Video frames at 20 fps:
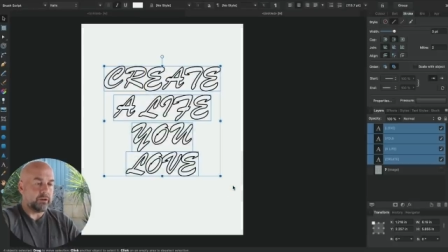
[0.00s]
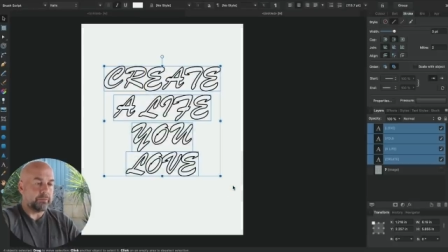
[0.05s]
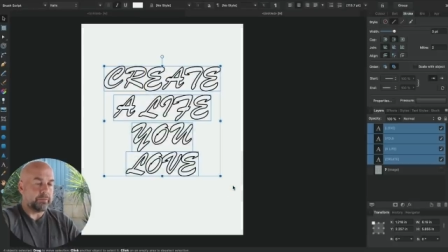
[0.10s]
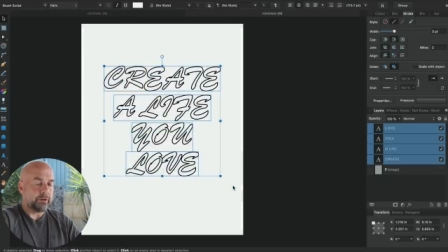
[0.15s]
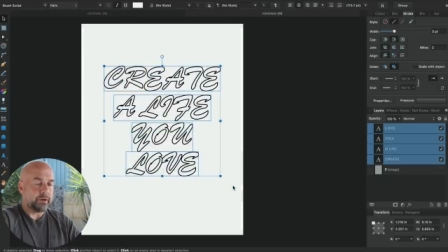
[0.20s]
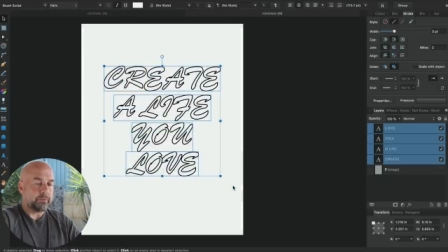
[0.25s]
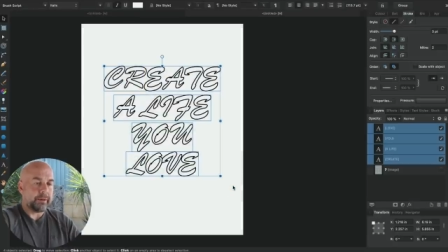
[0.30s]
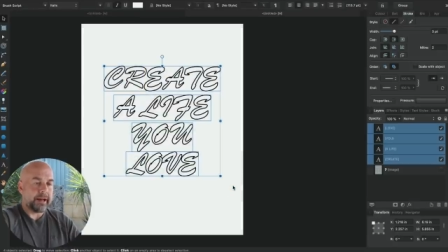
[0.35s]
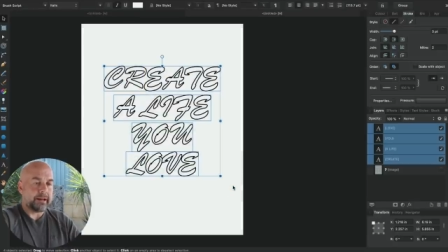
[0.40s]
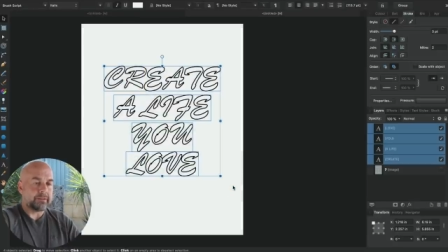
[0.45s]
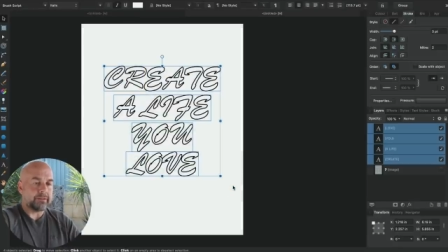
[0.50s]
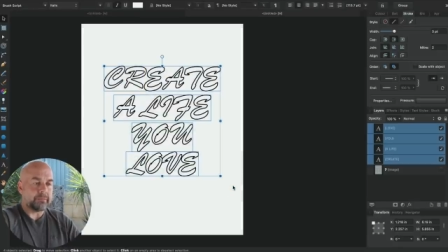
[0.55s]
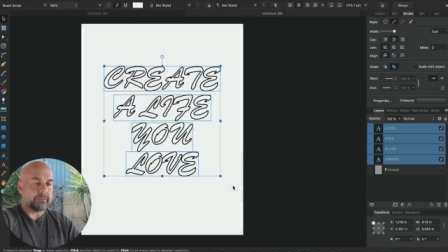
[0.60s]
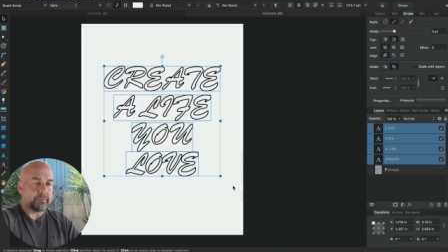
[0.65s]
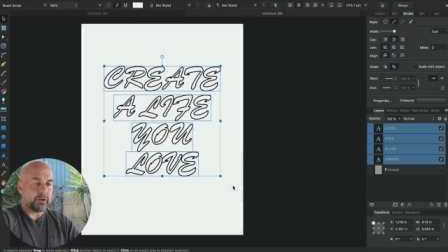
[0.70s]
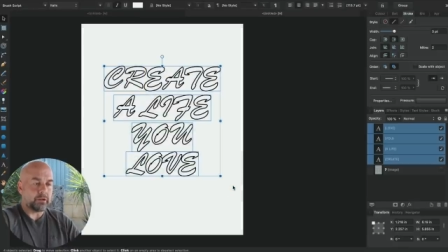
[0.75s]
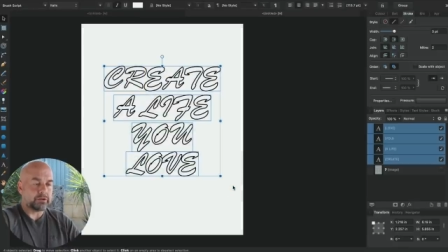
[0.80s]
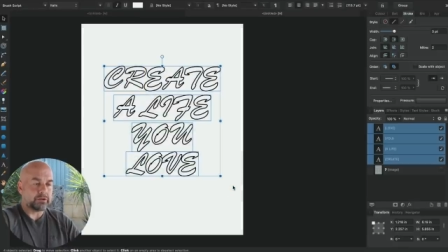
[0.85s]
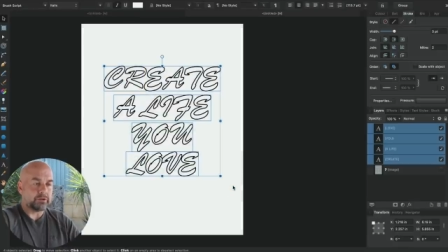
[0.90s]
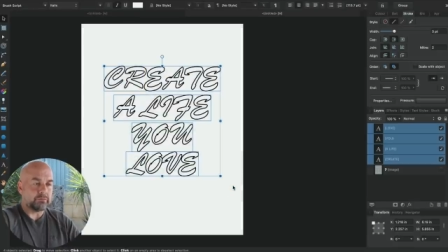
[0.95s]
I'll put a bounding
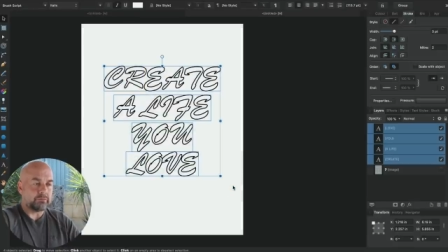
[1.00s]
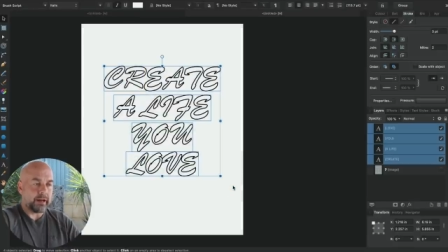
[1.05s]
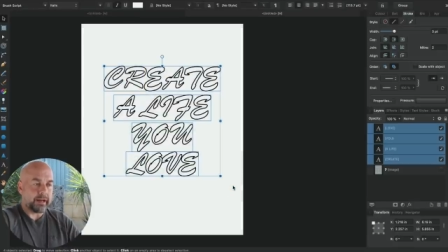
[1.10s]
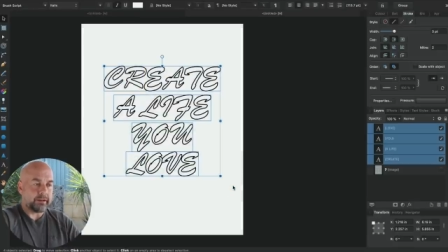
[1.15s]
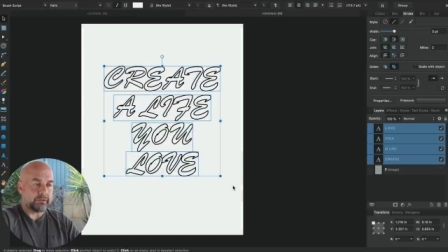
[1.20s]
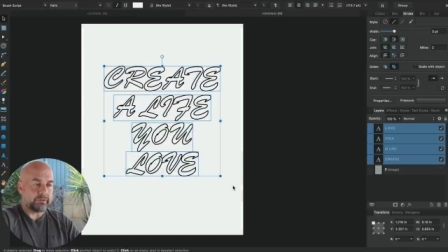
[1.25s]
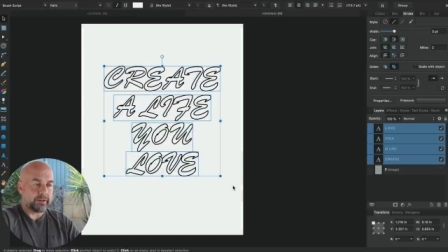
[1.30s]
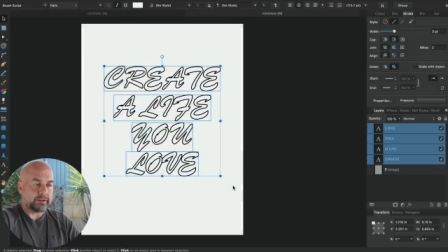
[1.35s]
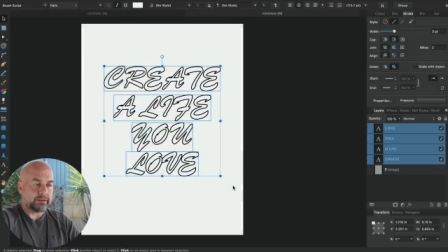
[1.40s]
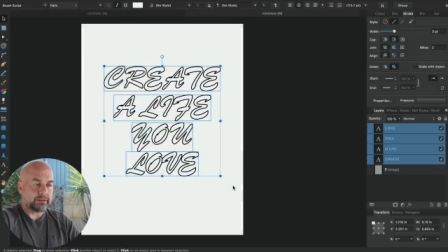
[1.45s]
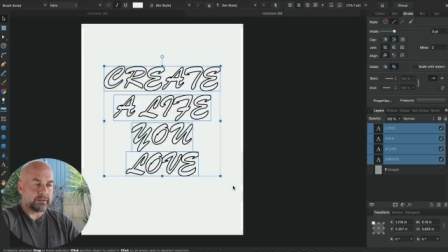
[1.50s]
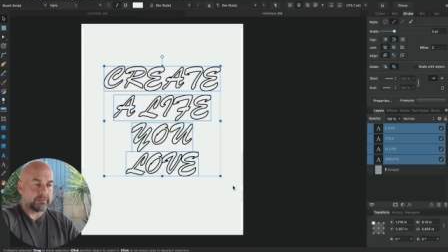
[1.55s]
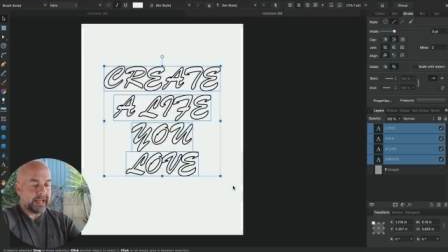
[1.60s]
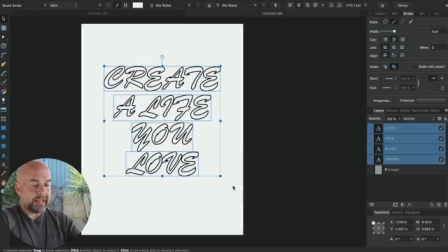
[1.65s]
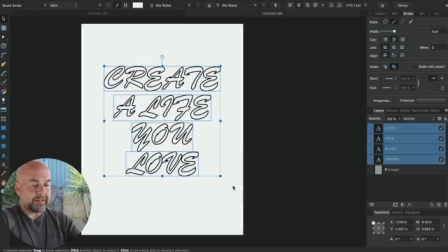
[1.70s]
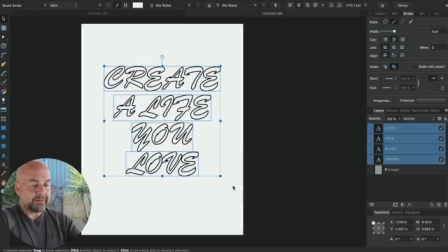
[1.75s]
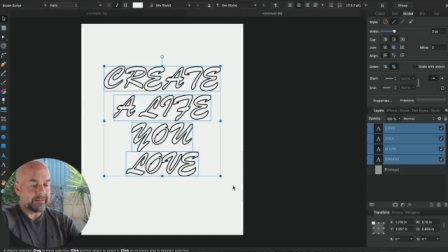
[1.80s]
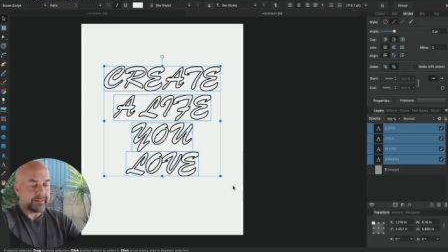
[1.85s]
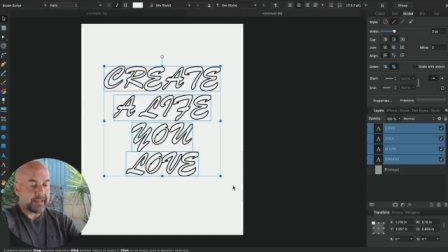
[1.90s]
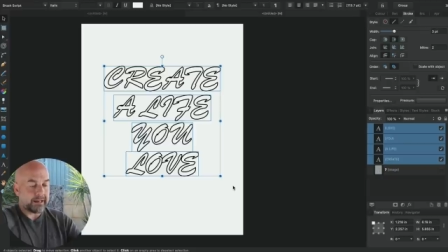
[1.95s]
box around it
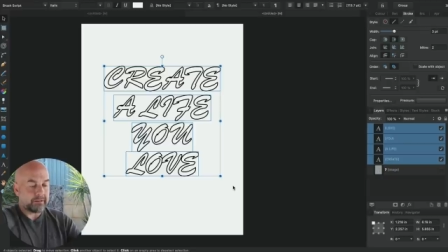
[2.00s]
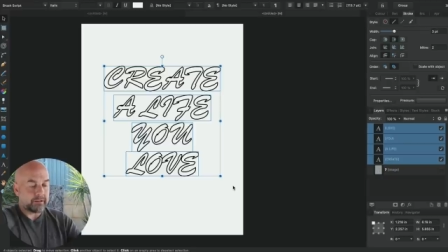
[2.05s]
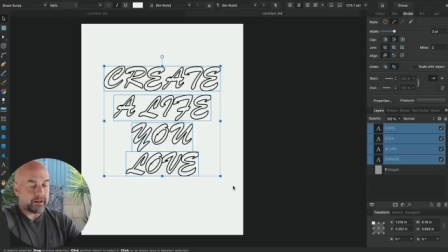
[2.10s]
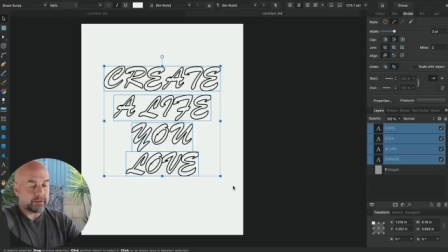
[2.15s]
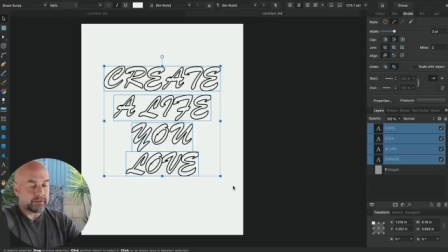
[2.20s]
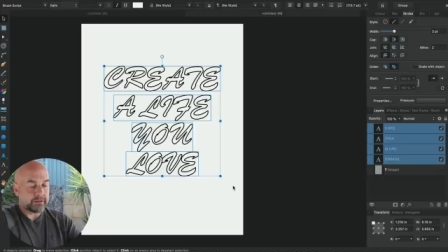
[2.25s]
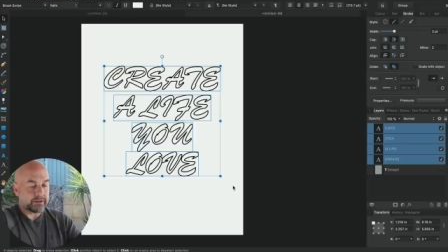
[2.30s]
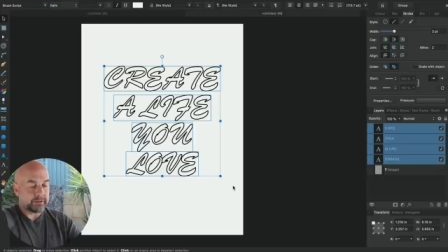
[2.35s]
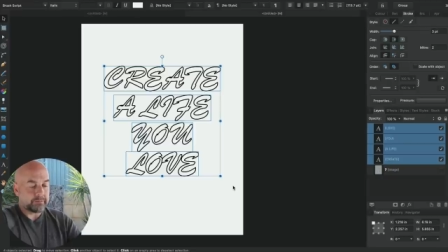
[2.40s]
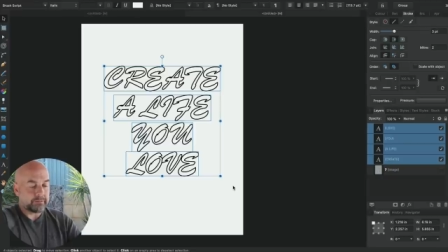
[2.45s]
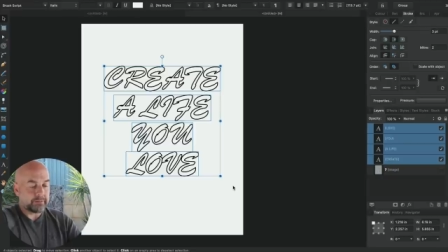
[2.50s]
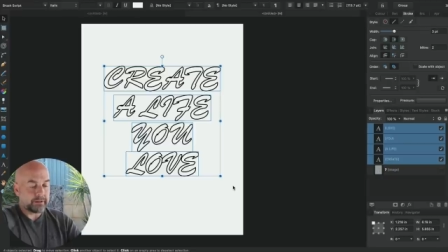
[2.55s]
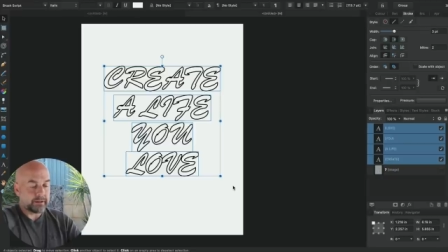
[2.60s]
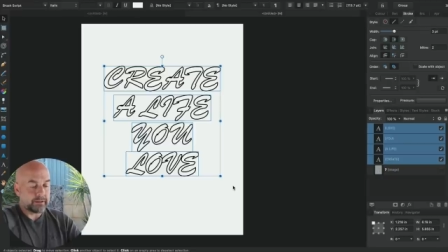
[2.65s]
and I'm going to